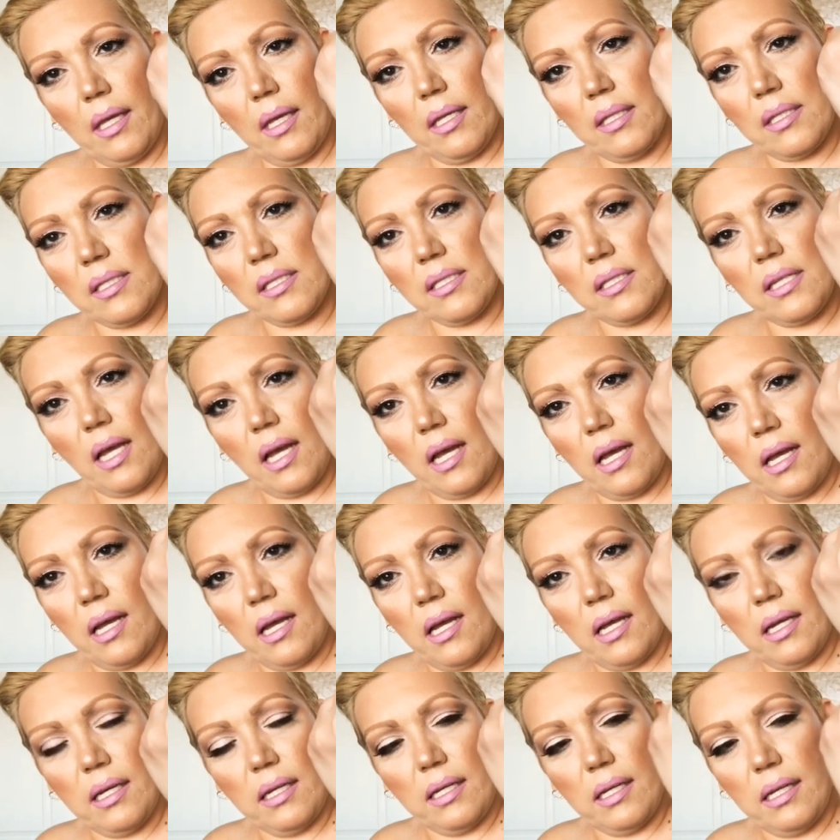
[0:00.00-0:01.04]
It's not
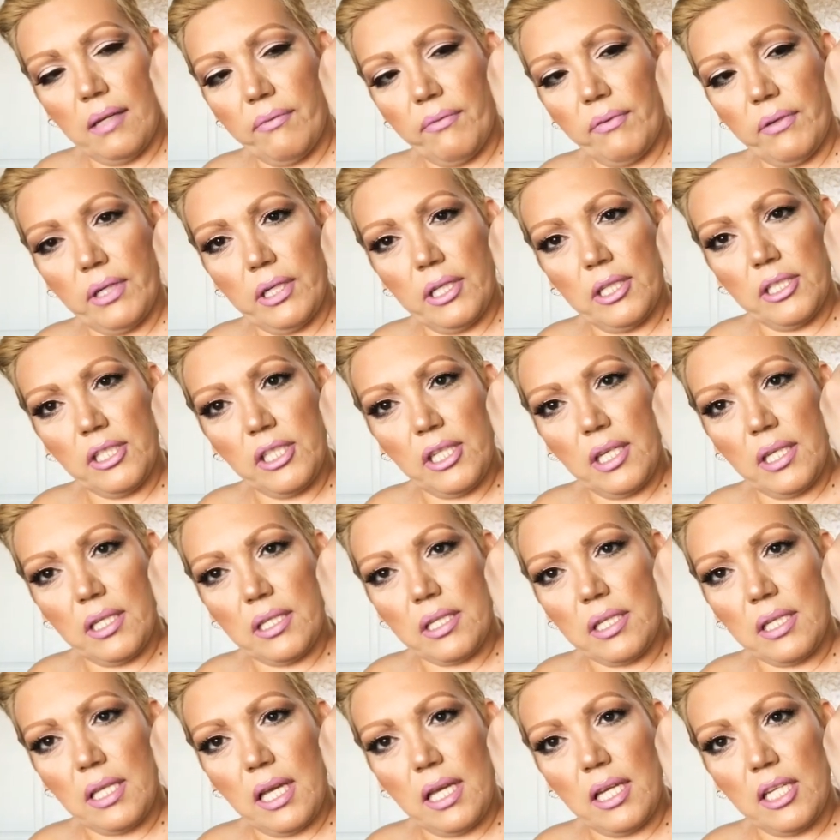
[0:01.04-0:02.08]
high coverage.
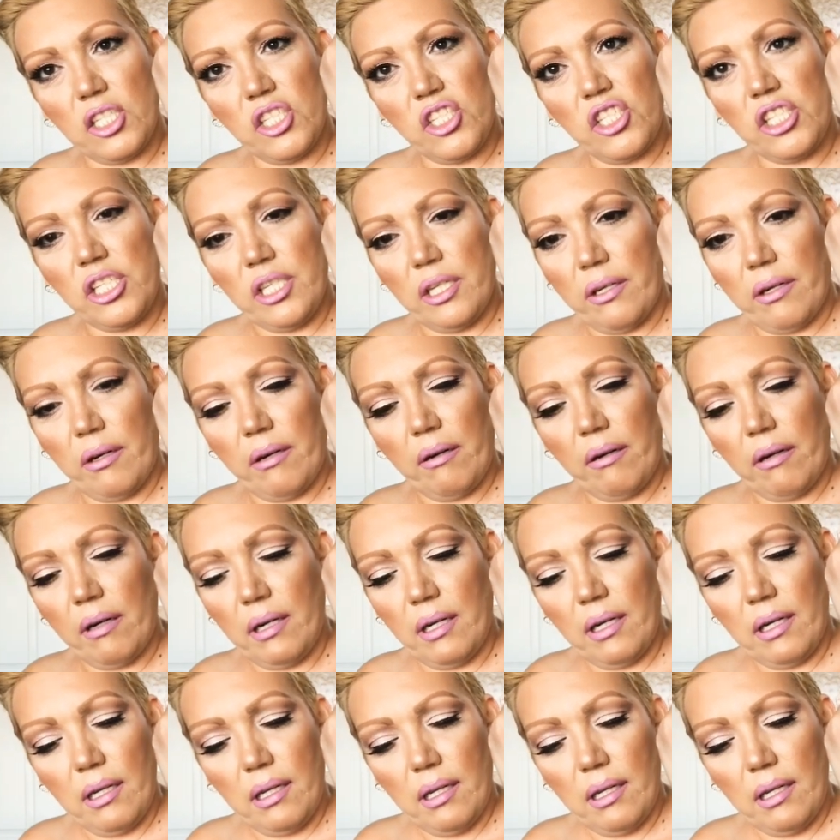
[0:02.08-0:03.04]
It's like sheer.